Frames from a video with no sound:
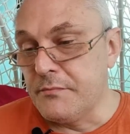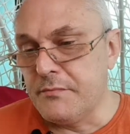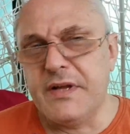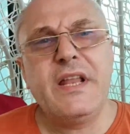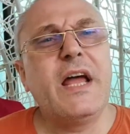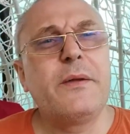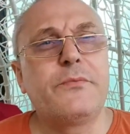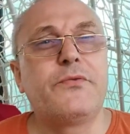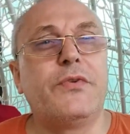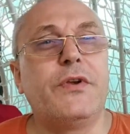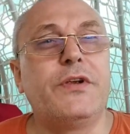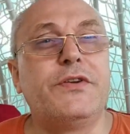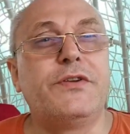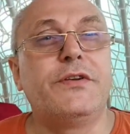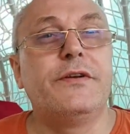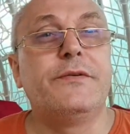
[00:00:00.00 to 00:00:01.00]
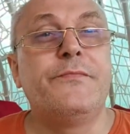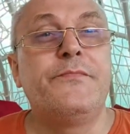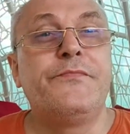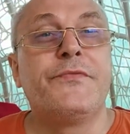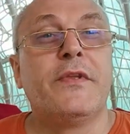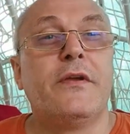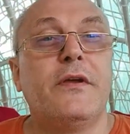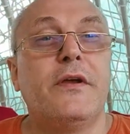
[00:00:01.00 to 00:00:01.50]
but I'm Christian,
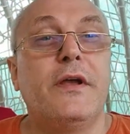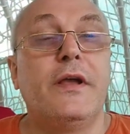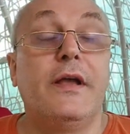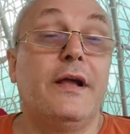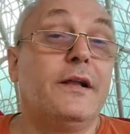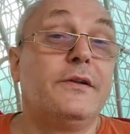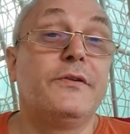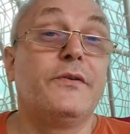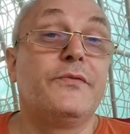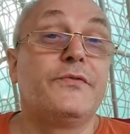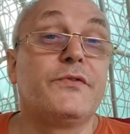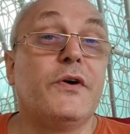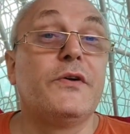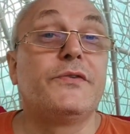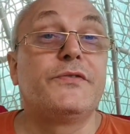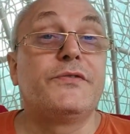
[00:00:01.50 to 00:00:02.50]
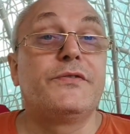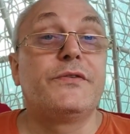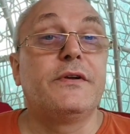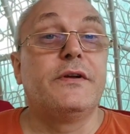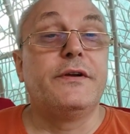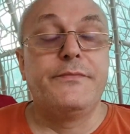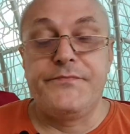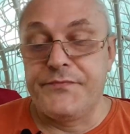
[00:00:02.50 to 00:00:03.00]
and of course
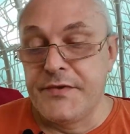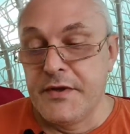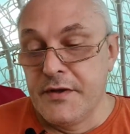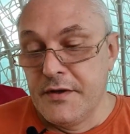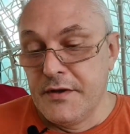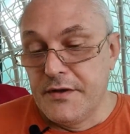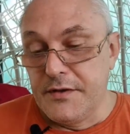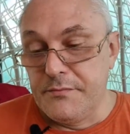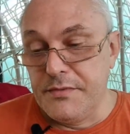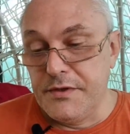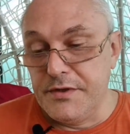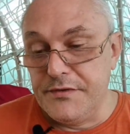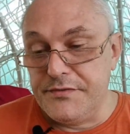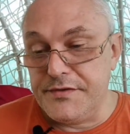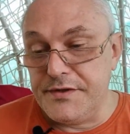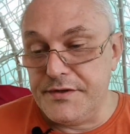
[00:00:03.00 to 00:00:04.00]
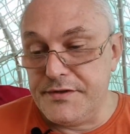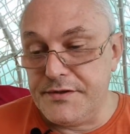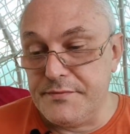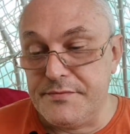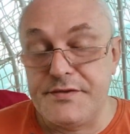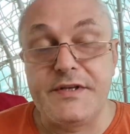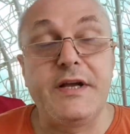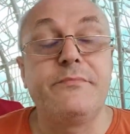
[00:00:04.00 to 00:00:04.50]
um, the belief
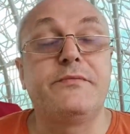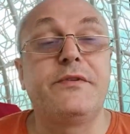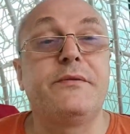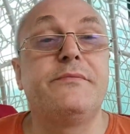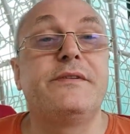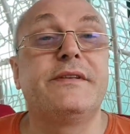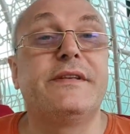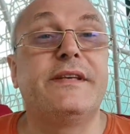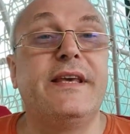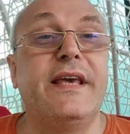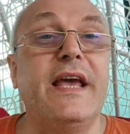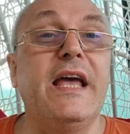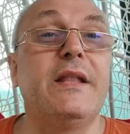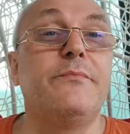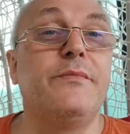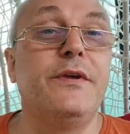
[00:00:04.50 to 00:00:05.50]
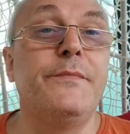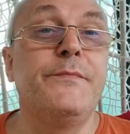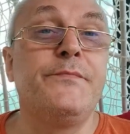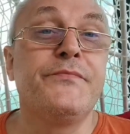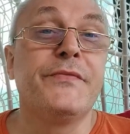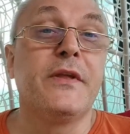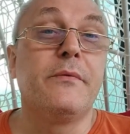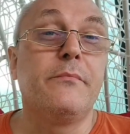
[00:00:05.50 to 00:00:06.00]
system sometimes can be
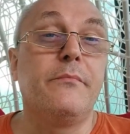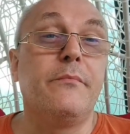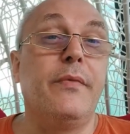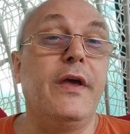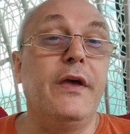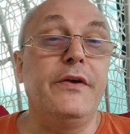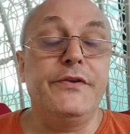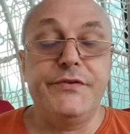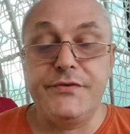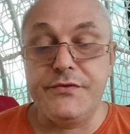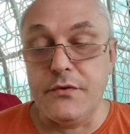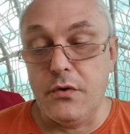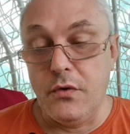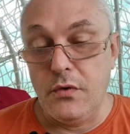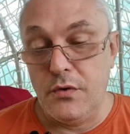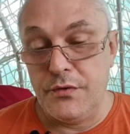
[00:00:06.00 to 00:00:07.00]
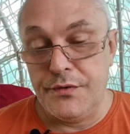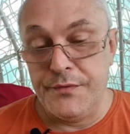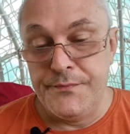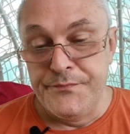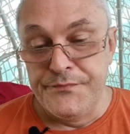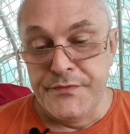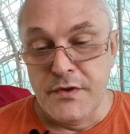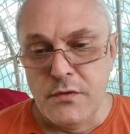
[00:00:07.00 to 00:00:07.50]
based on
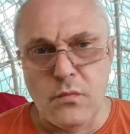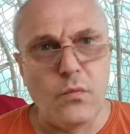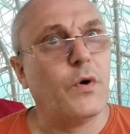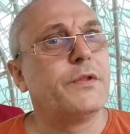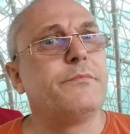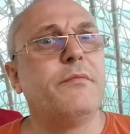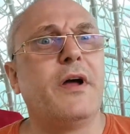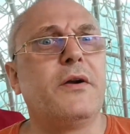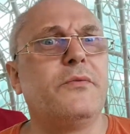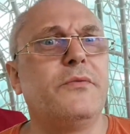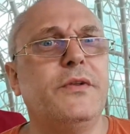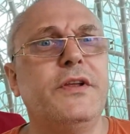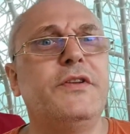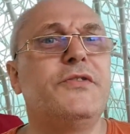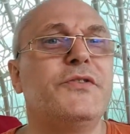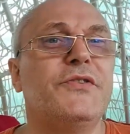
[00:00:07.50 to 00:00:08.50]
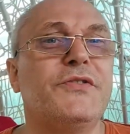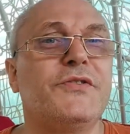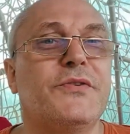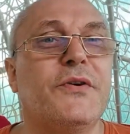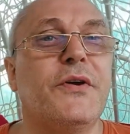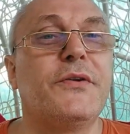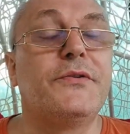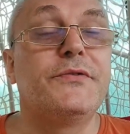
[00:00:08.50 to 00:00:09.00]
what my religion is
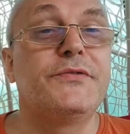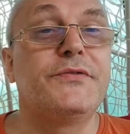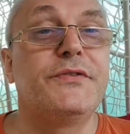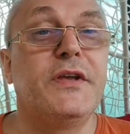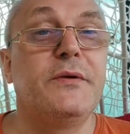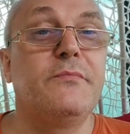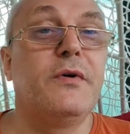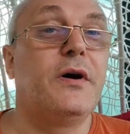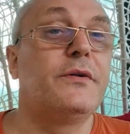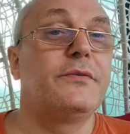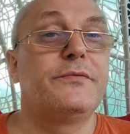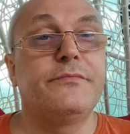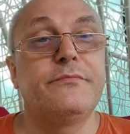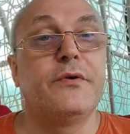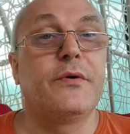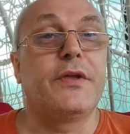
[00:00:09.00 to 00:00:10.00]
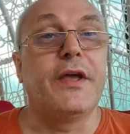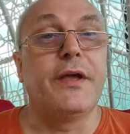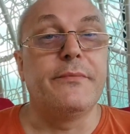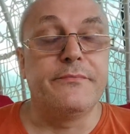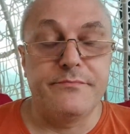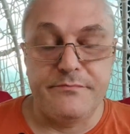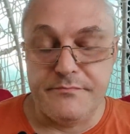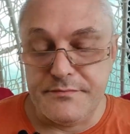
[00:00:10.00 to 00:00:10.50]
going to say about okay
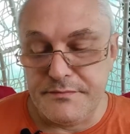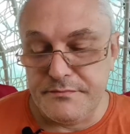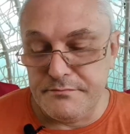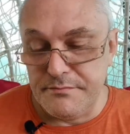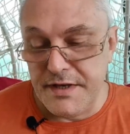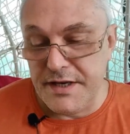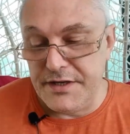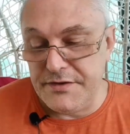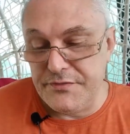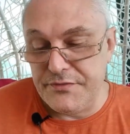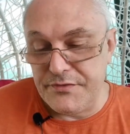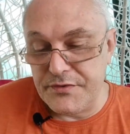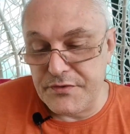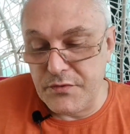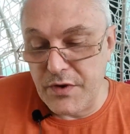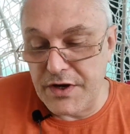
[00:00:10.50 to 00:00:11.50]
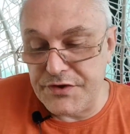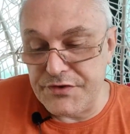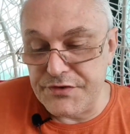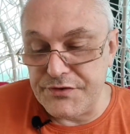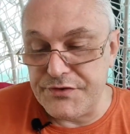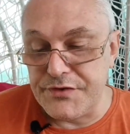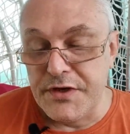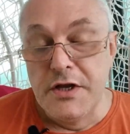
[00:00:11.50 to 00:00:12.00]
many different
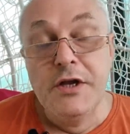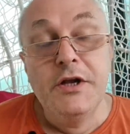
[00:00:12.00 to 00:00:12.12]
questions.